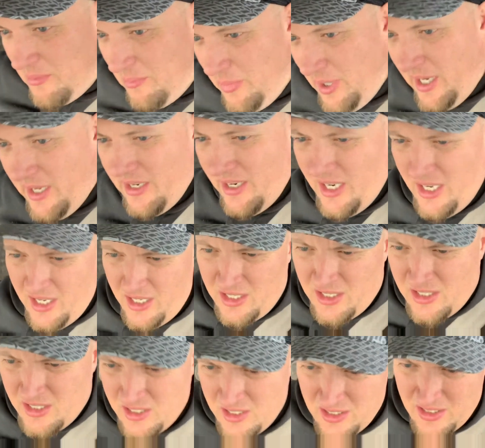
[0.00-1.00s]
but
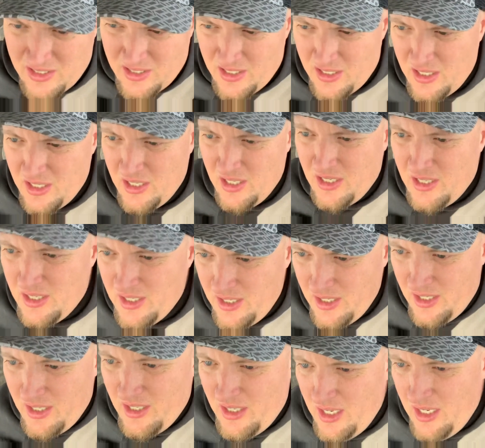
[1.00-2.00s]

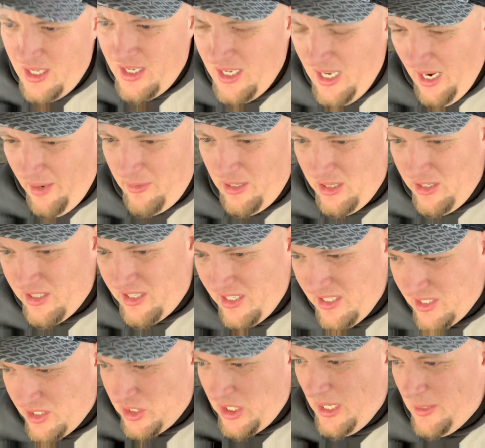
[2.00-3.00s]
I've been
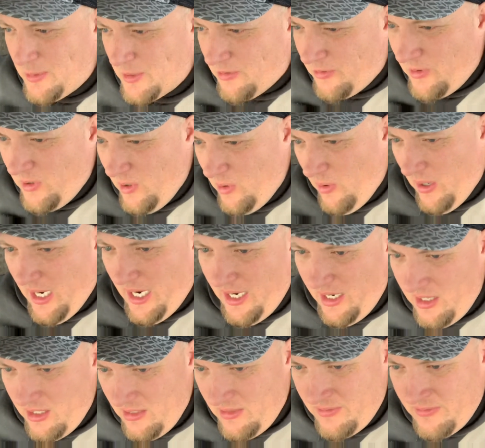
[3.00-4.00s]
looking at chips for a
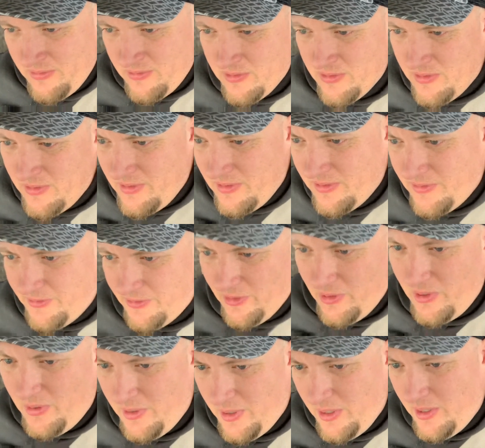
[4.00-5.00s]
while
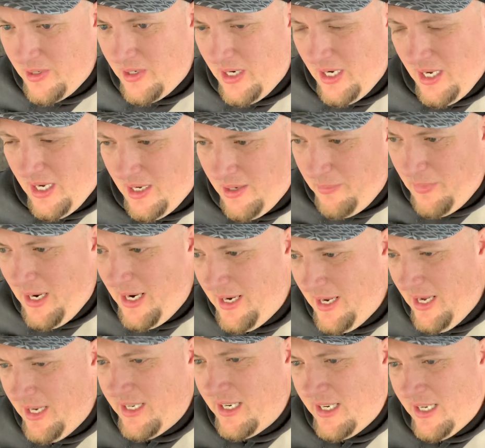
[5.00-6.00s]
for my
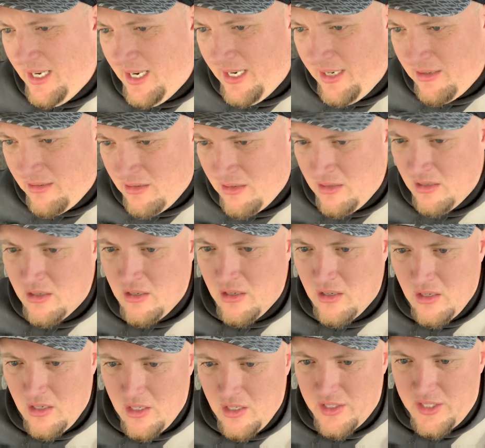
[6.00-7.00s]

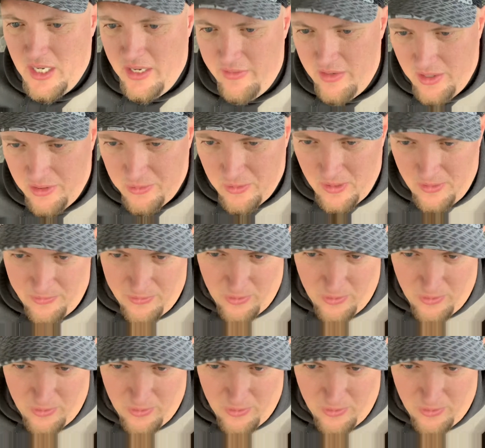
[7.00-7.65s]
99.73